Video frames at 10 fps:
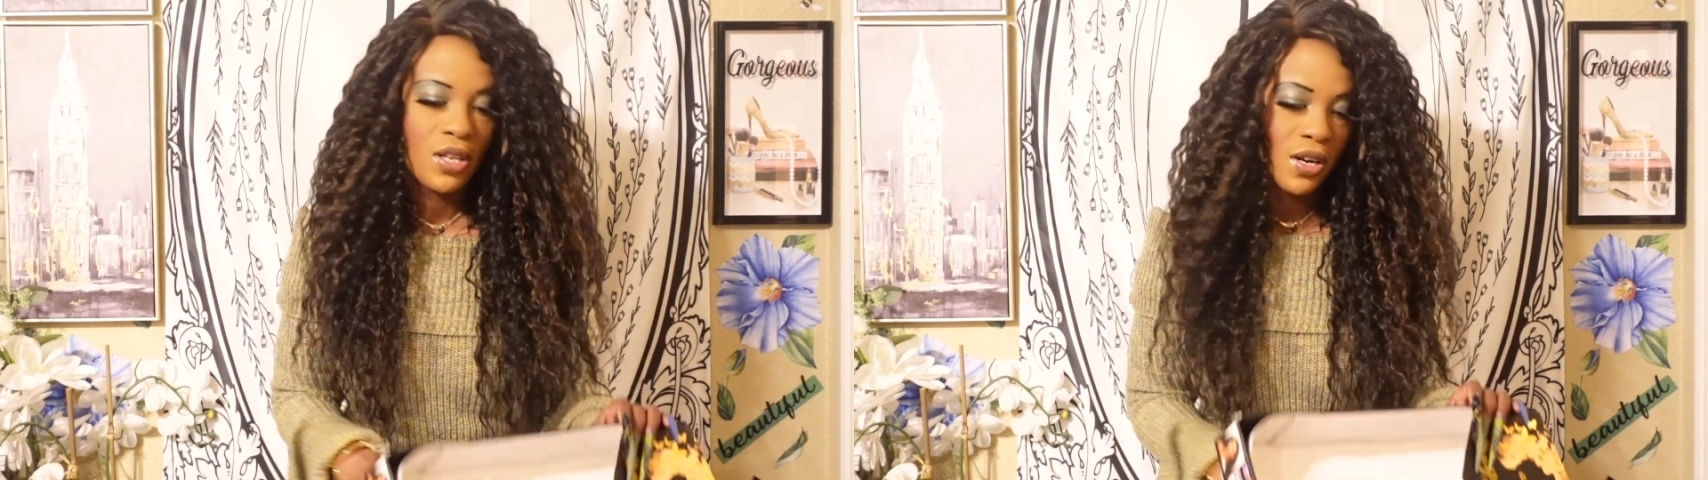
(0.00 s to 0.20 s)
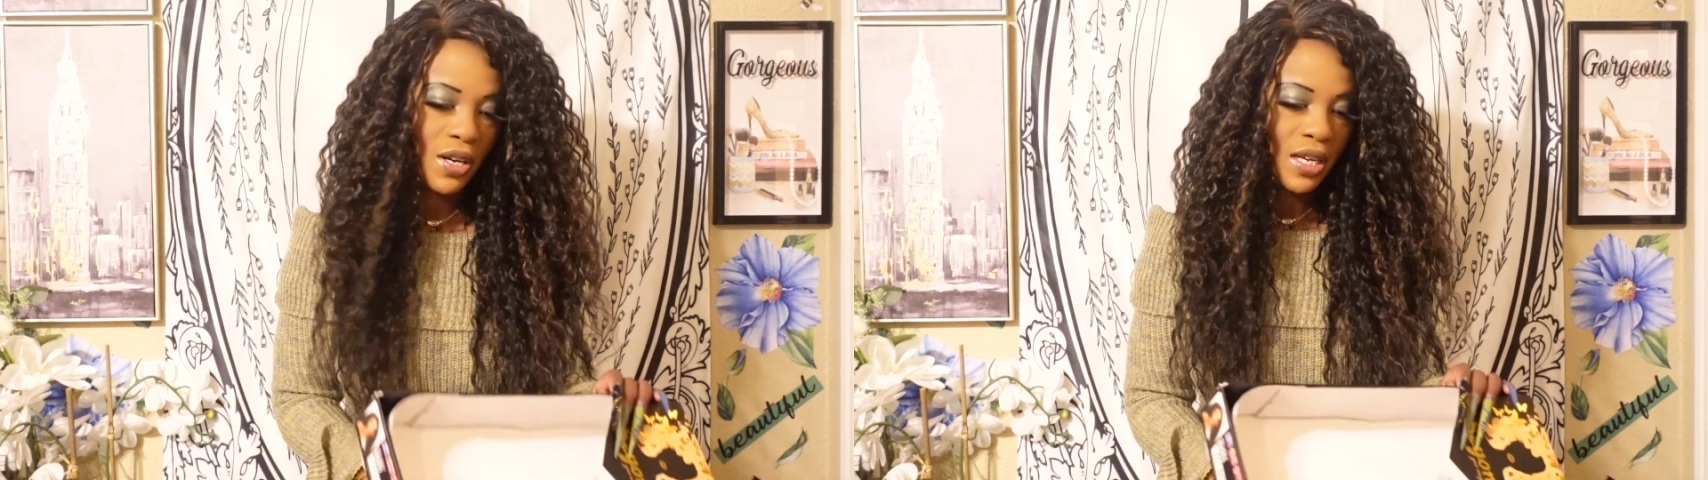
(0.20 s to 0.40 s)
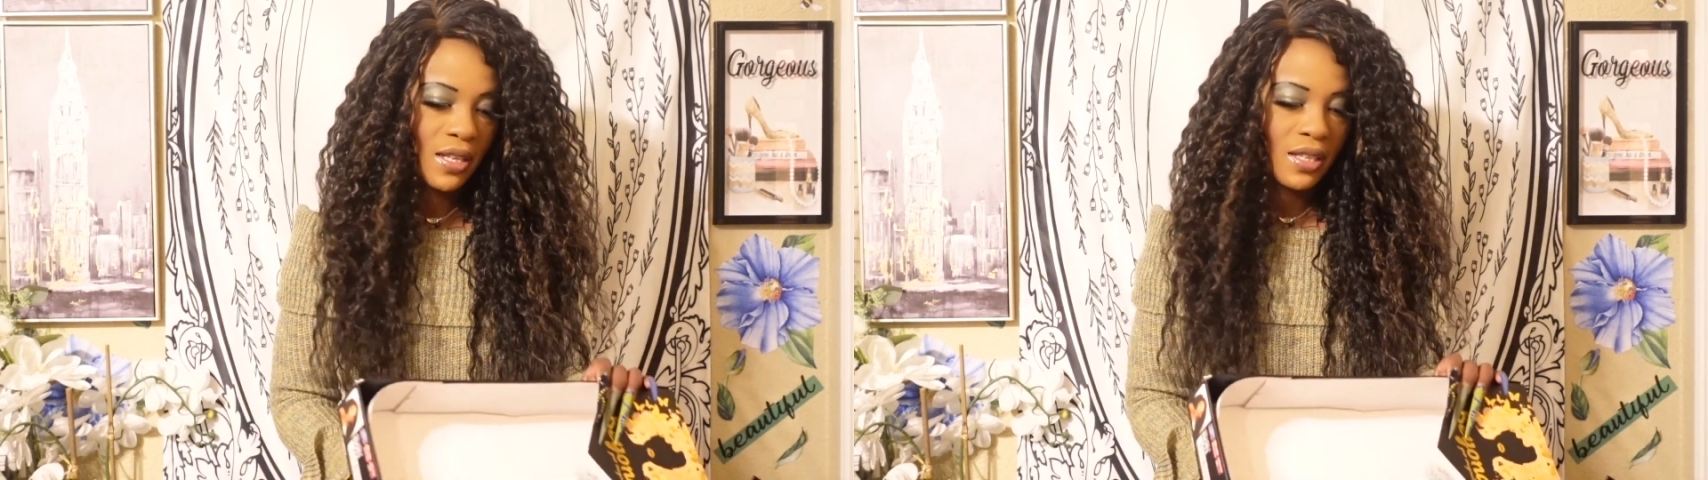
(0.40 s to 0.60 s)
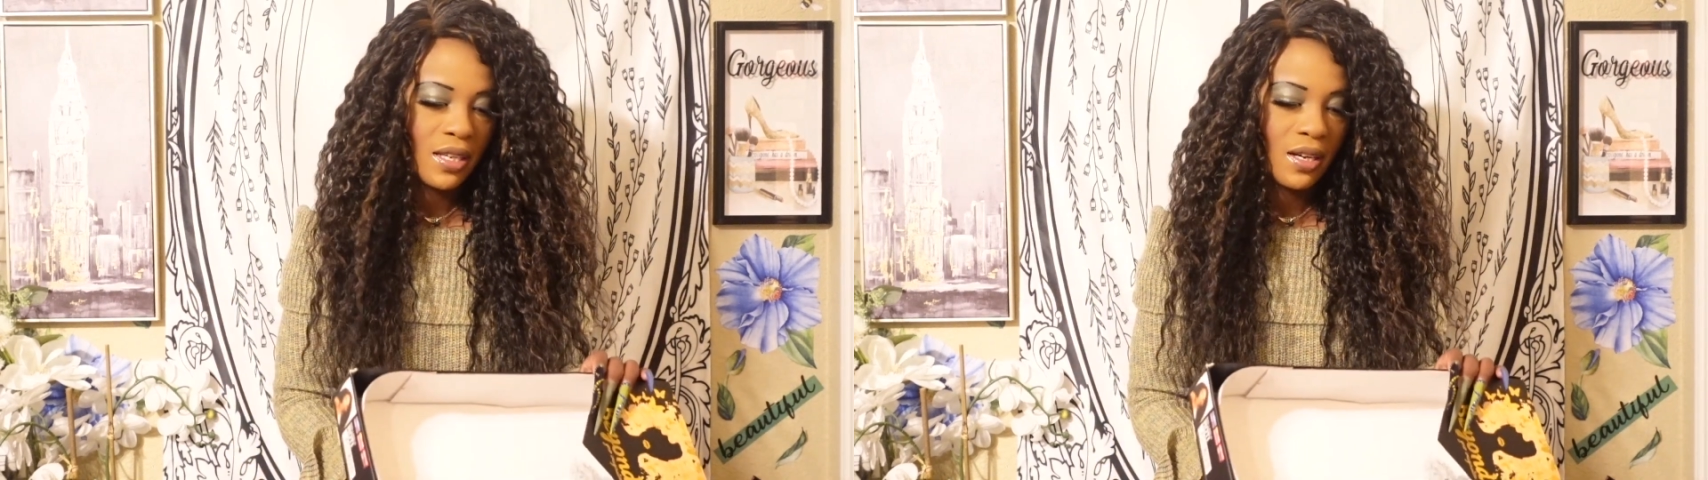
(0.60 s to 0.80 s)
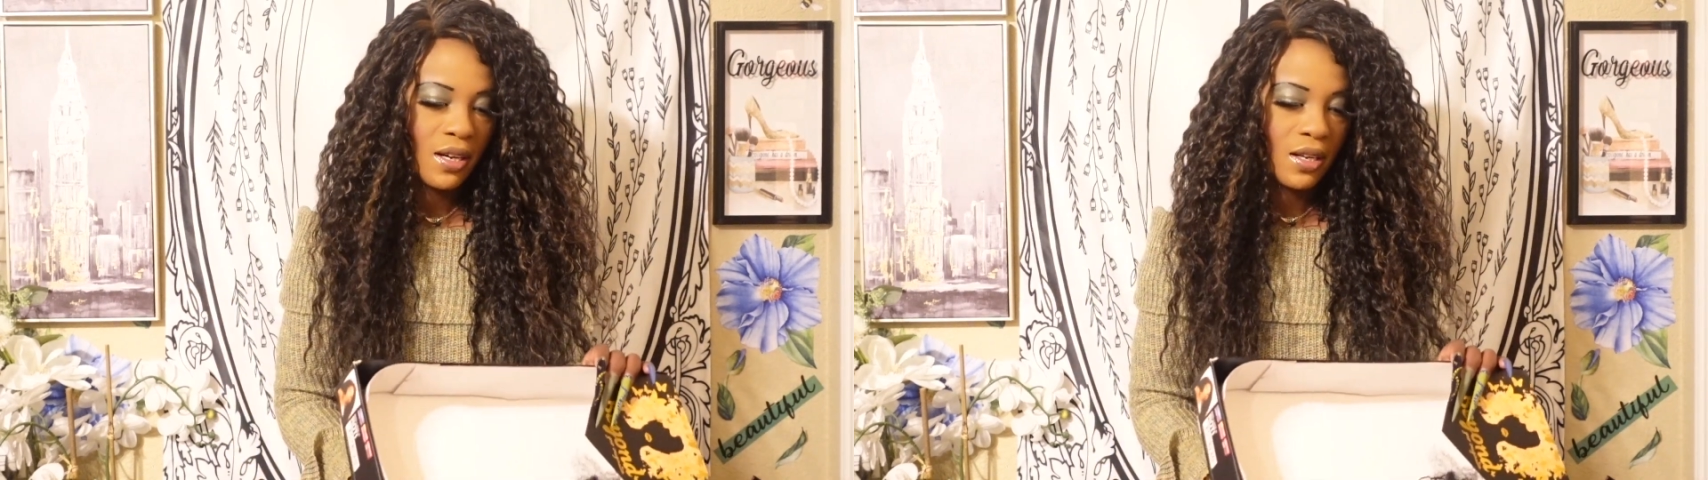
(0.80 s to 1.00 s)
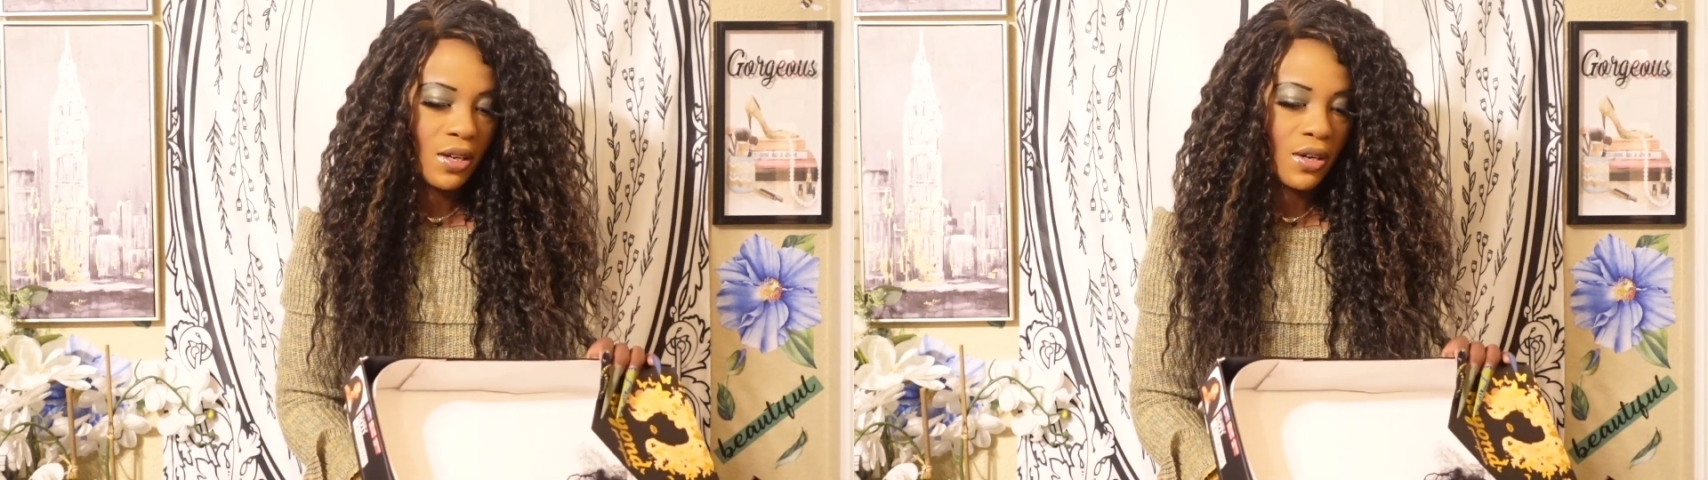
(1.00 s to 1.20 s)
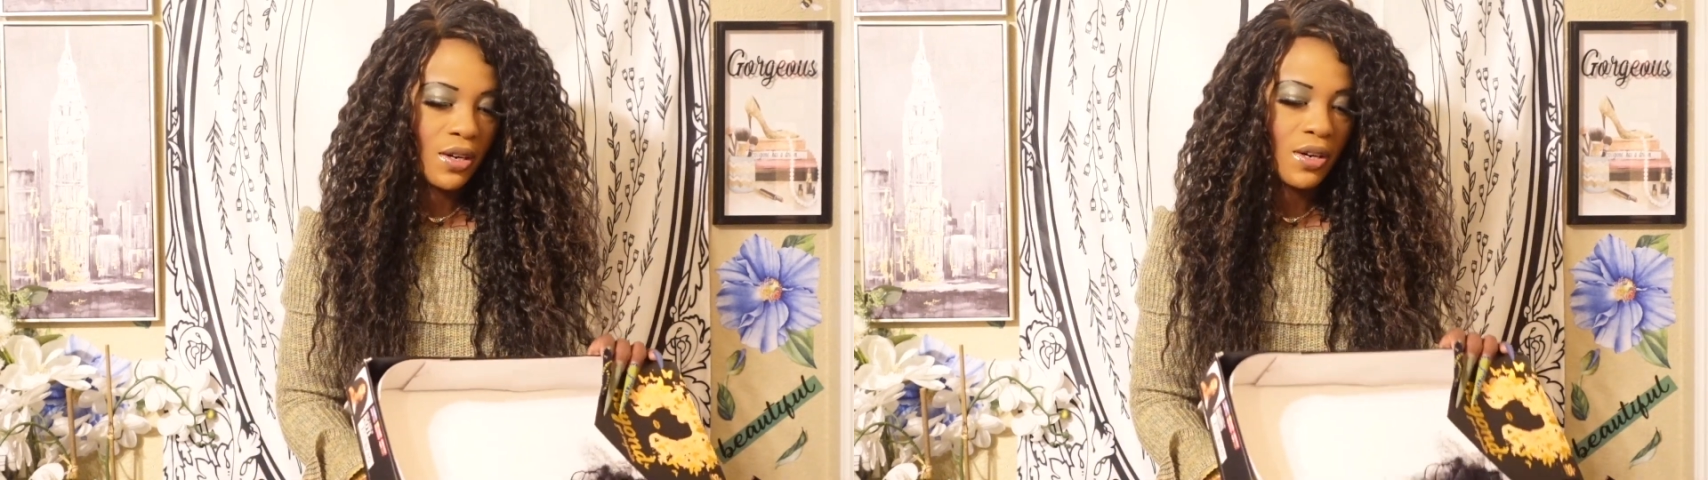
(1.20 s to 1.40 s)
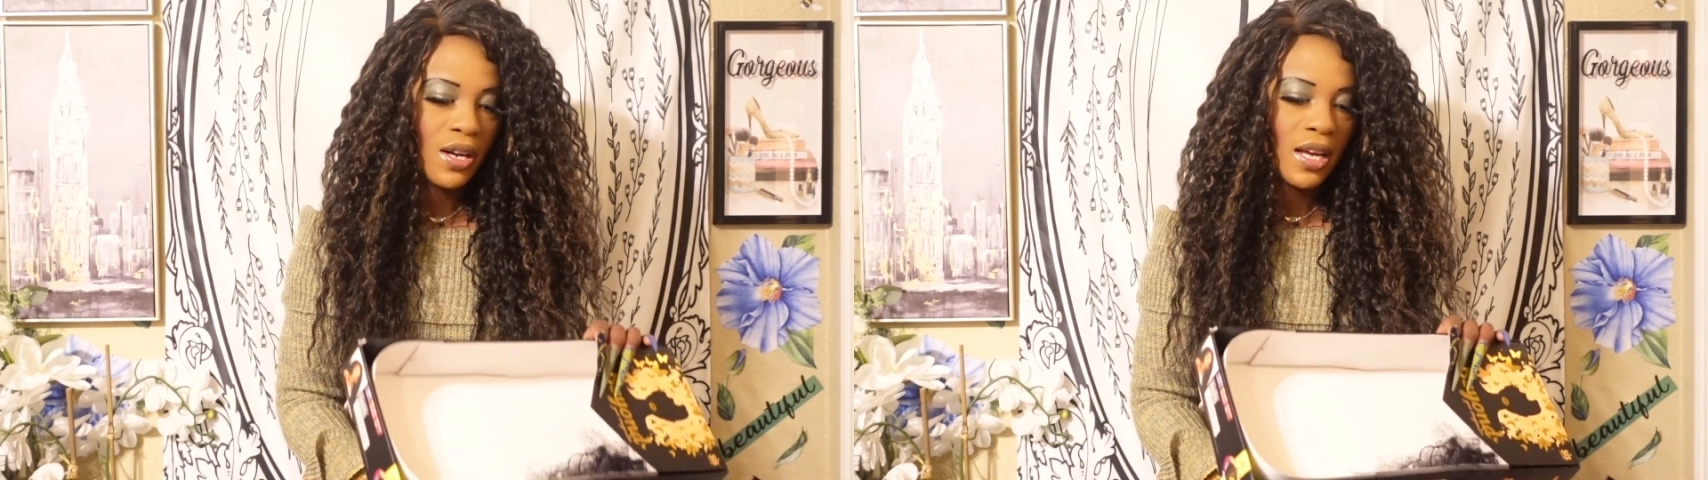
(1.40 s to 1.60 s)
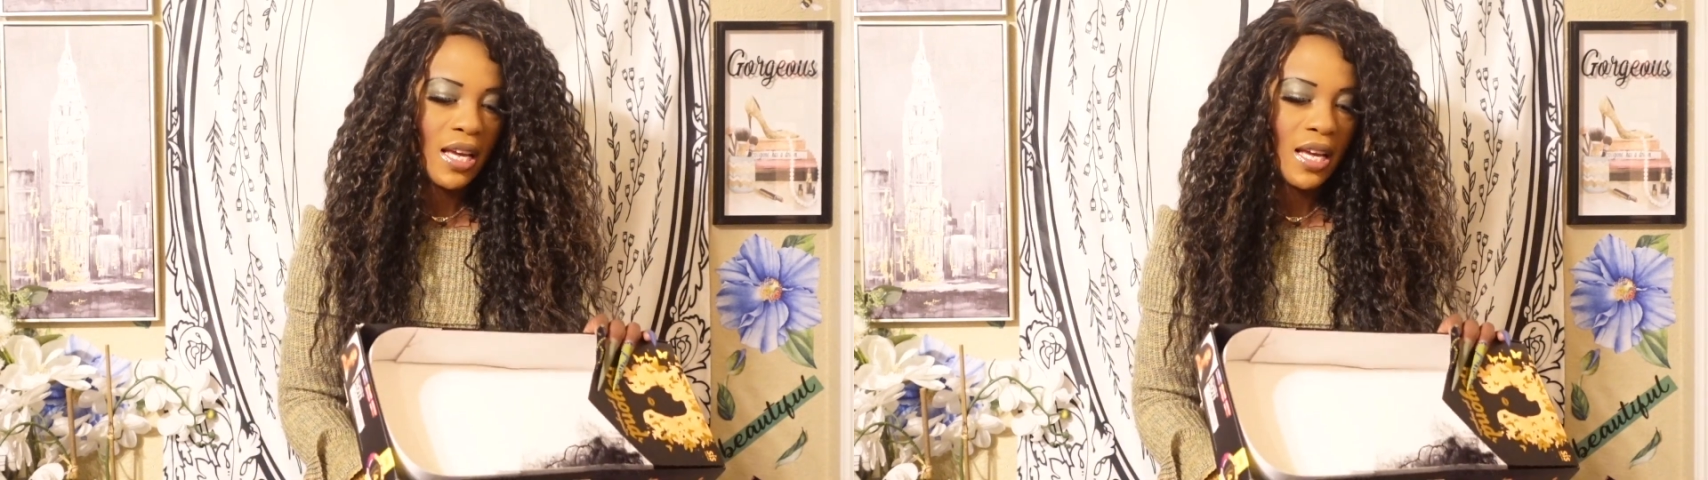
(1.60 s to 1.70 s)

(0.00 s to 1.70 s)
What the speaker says: her in the color